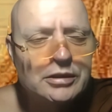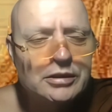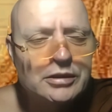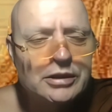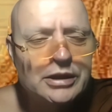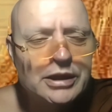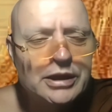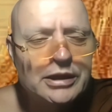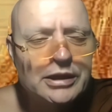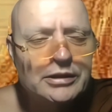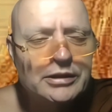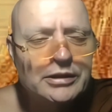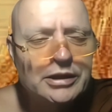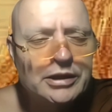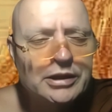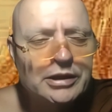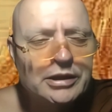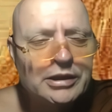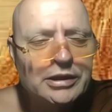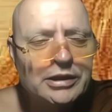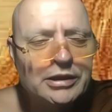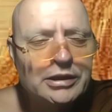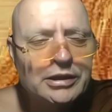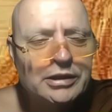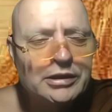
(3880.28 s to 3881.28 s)
that
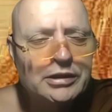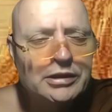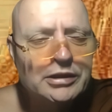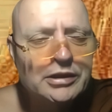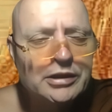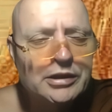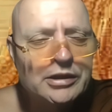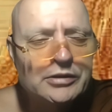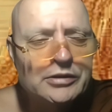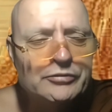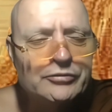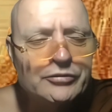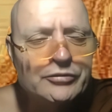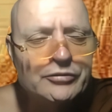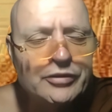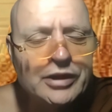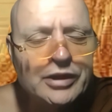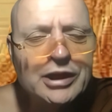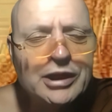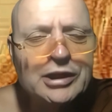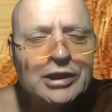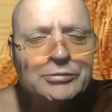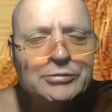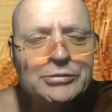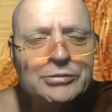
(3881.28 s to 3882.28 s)
the
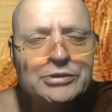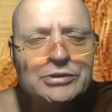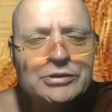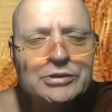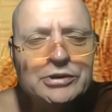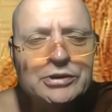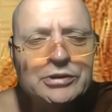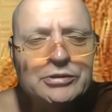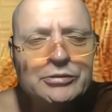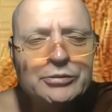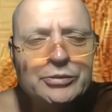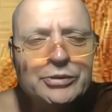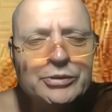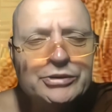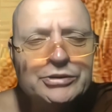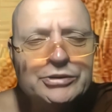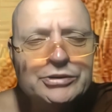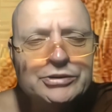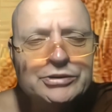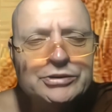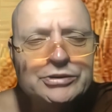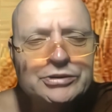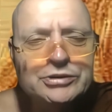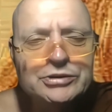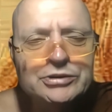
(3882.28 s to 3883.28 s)
environment in
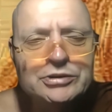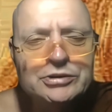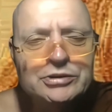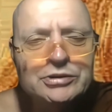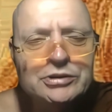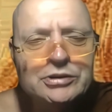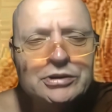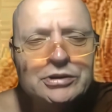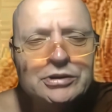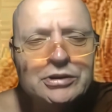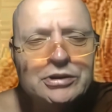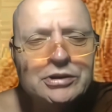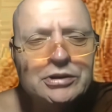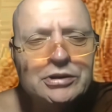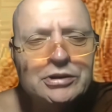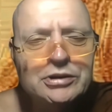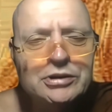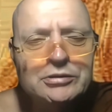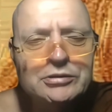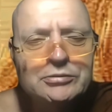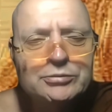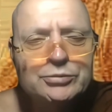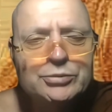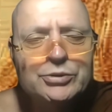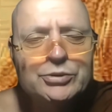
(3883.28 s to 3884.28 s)
which
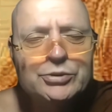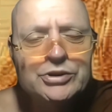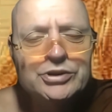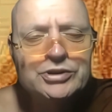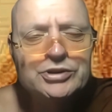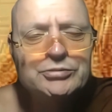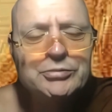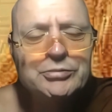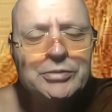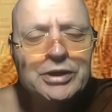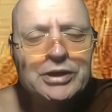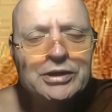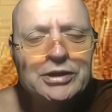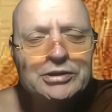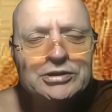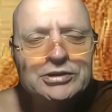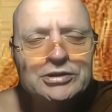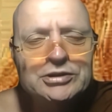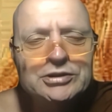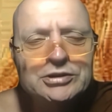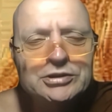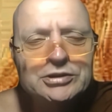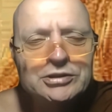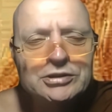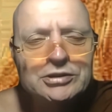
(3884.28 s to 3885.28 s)
Buddhist
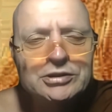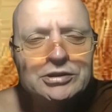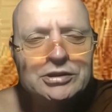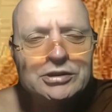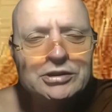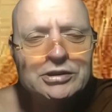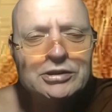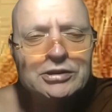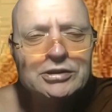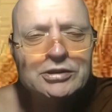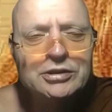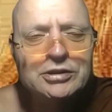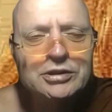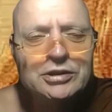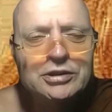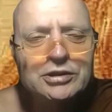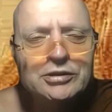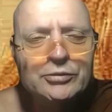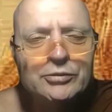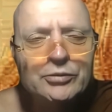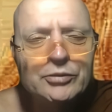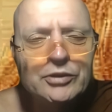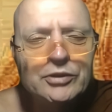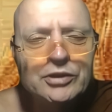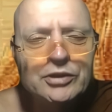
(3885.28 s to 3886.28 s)
monks
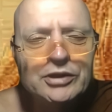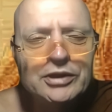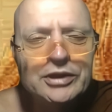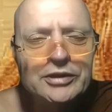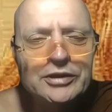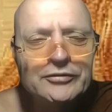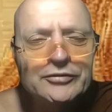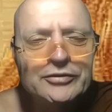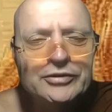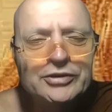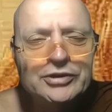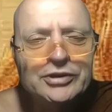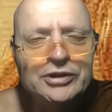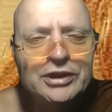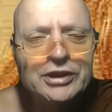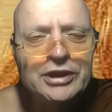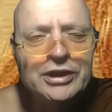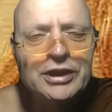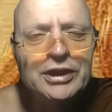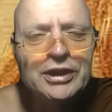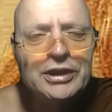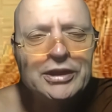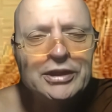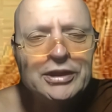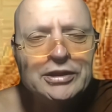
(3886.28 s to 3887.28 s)
live
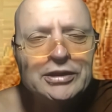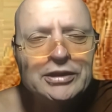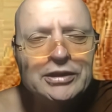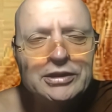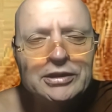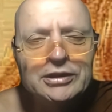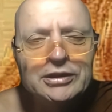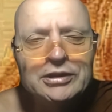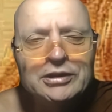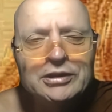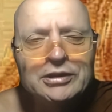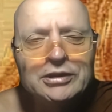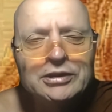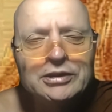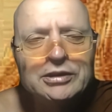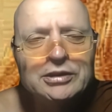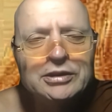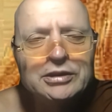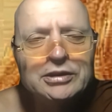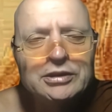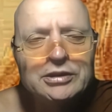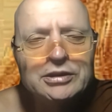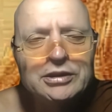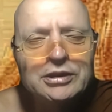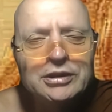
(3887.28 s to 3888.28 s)
today
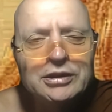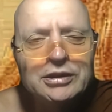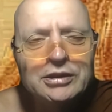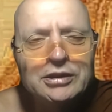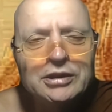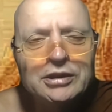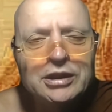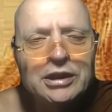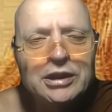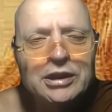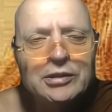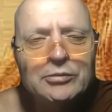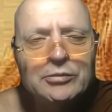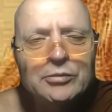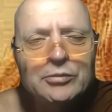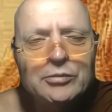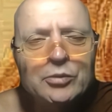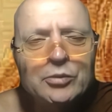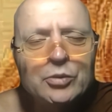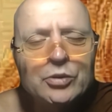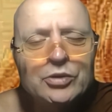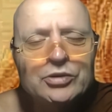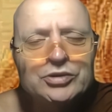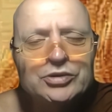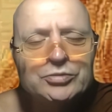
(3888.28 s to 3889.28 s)
um,
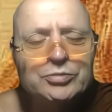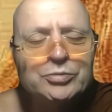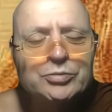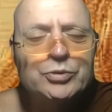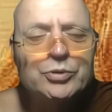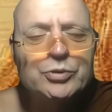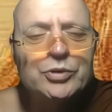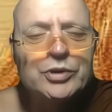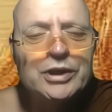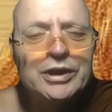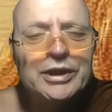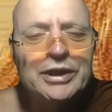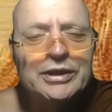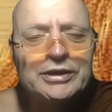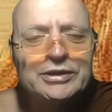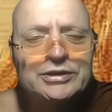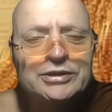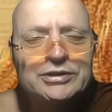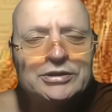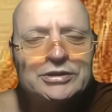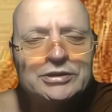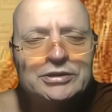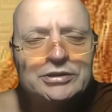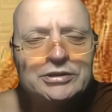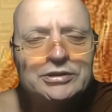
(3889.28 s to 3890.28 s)
was more or
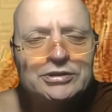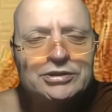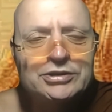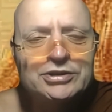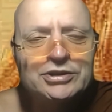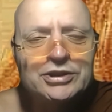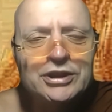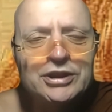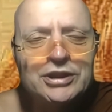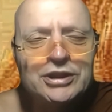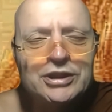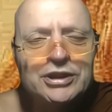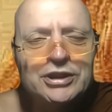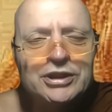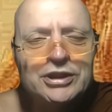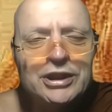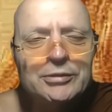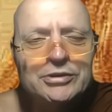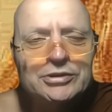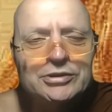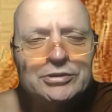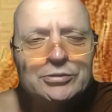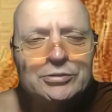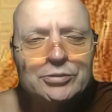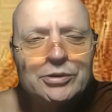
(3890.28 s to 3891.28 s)
less the
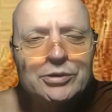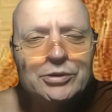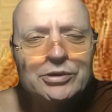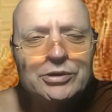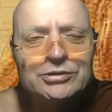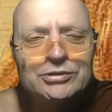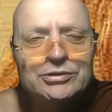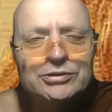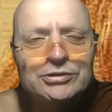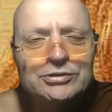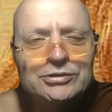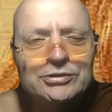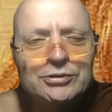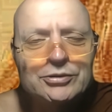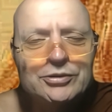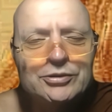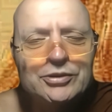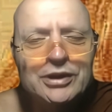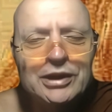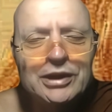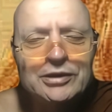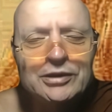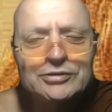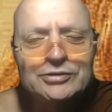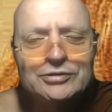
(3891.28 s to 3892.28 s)
same as it was
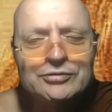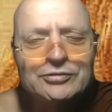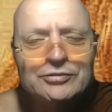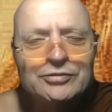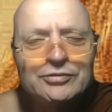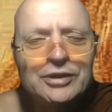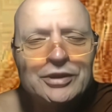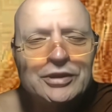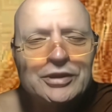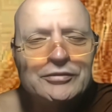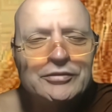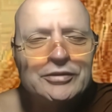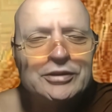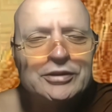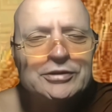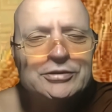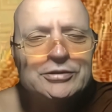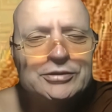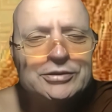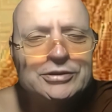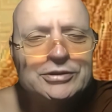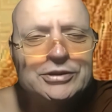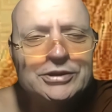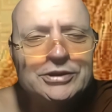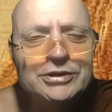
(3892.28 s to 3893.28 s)

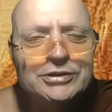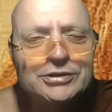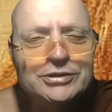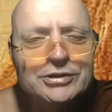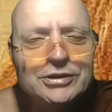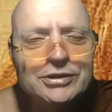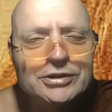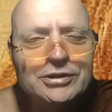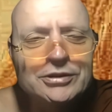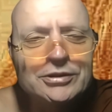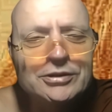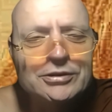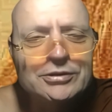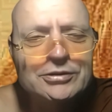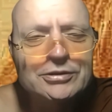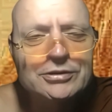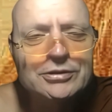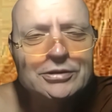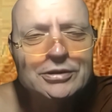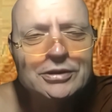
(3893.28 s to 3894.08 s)
2,500 years ago.